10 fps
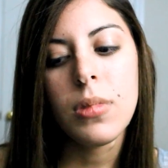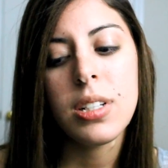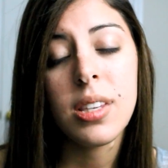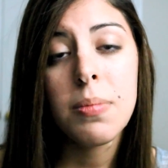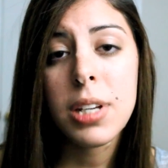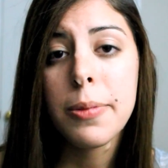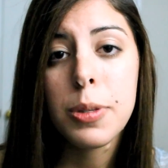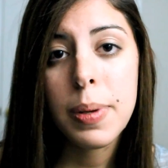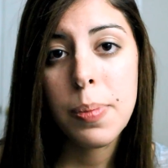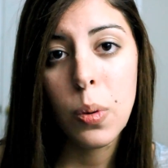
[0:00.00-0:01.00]

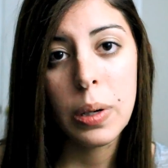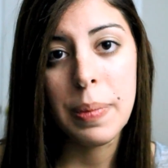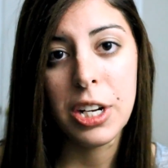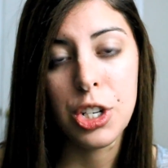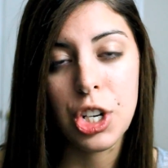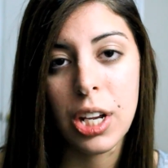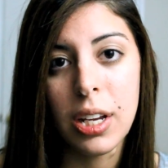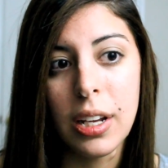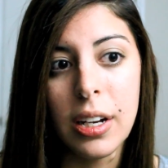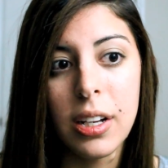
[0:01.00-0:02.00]
Sometimes people would
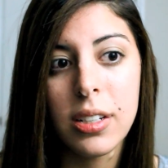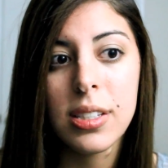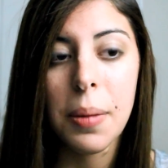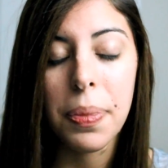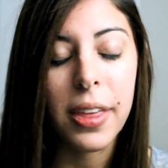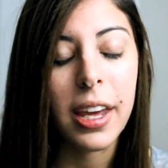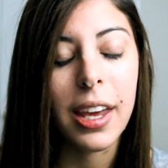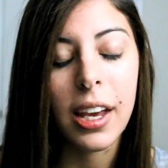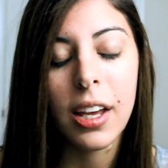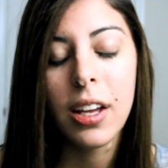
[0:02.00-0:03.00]
mention
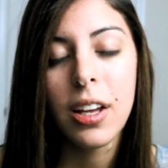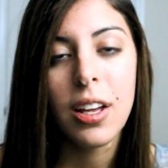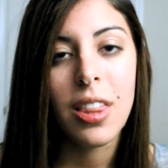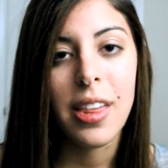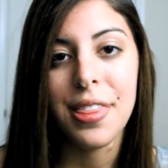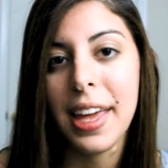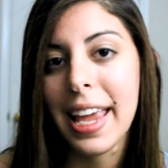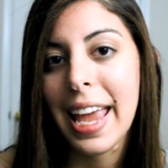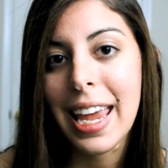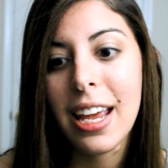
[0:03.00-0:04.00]
something that
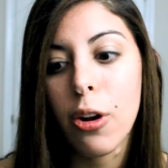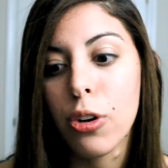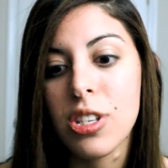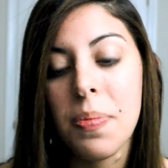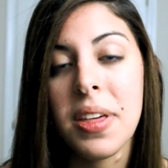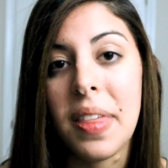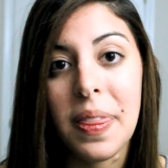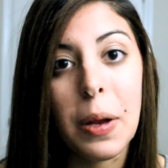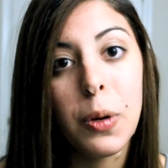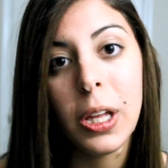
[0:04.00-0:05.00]
they ate or something that
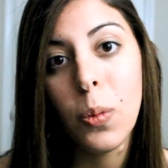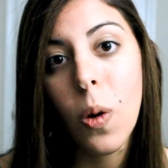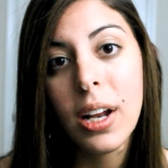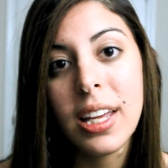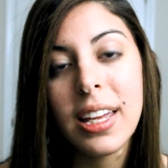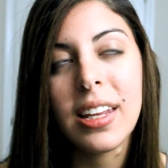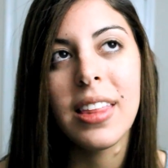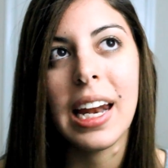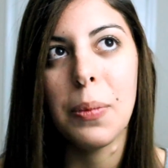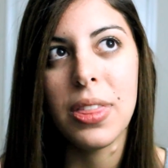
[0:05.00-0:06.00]
they really wanted, and
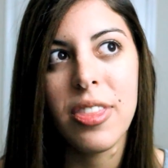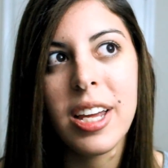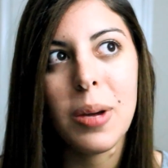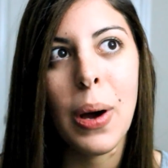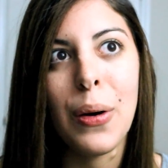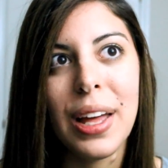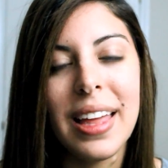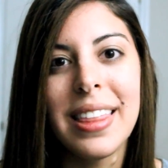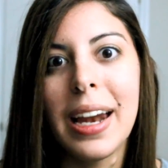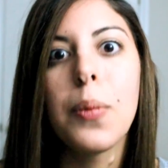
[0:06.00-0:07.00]
then I would think about it,
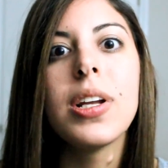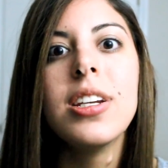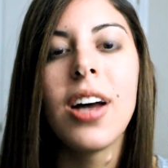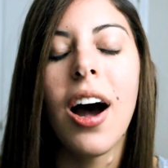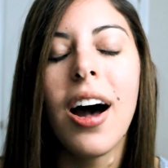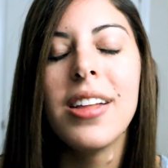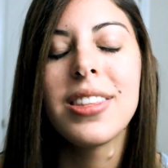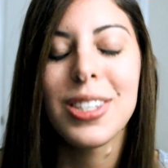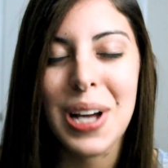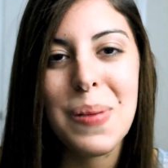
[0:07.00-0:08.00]
and then I would
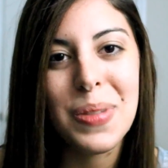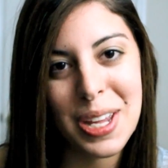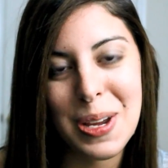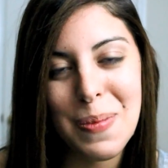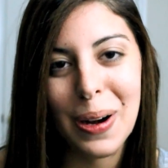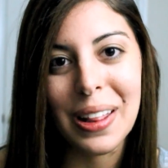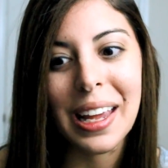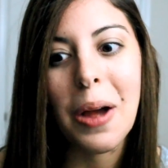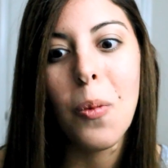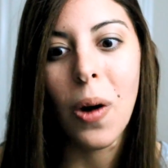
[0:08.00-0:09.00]
non-stop think about it
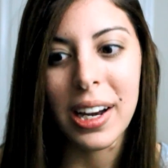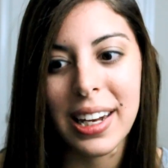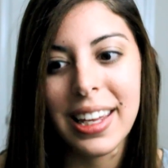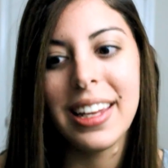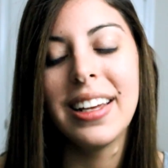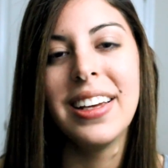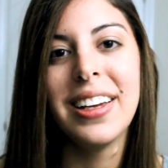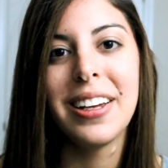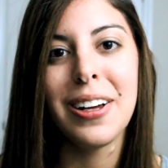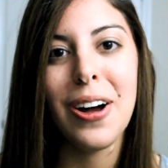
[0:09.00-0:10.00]
like I wanted it
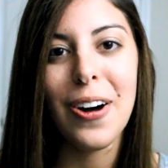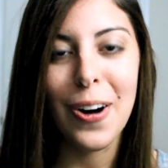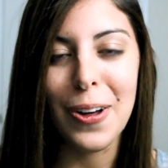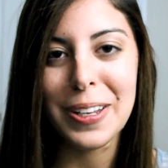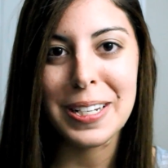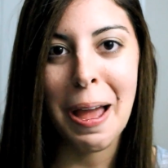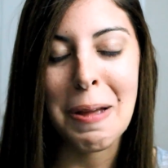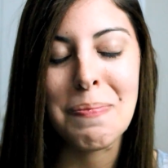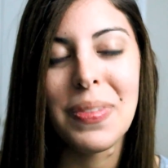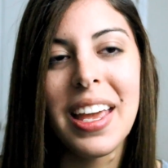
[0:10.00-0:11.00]
all the
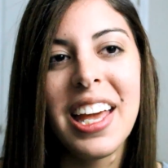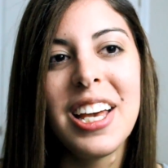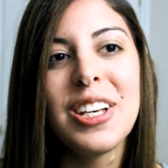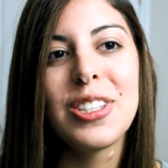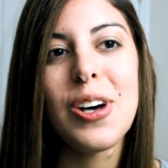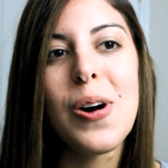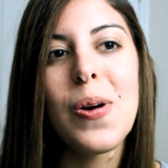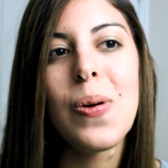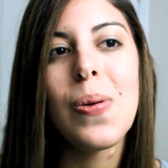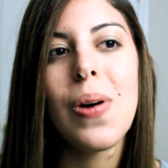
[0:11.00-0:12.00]
time.
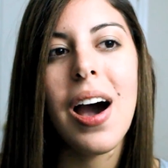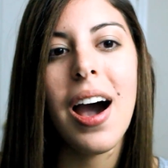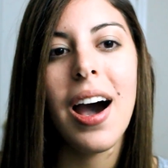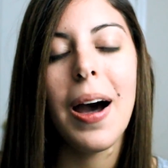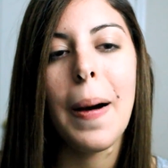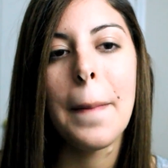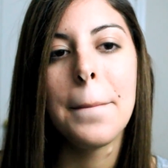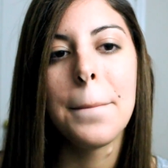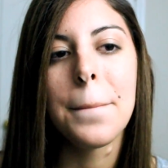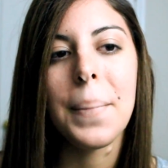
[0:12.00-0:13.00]
So
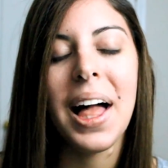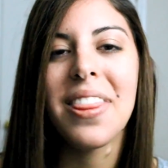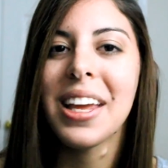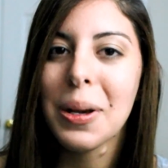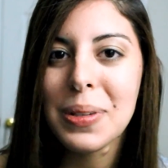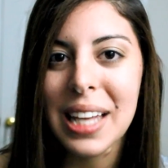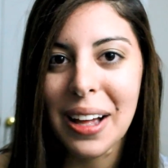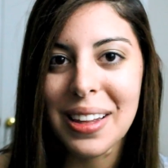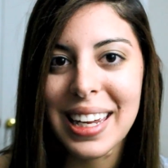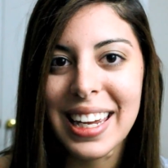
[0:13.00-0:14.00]
I think it was
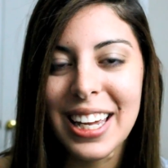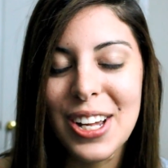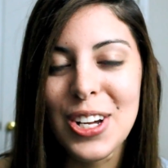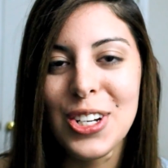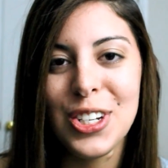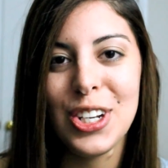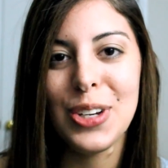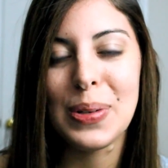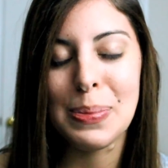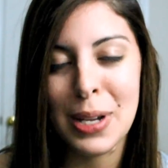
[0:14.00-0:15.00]
Ellie, she was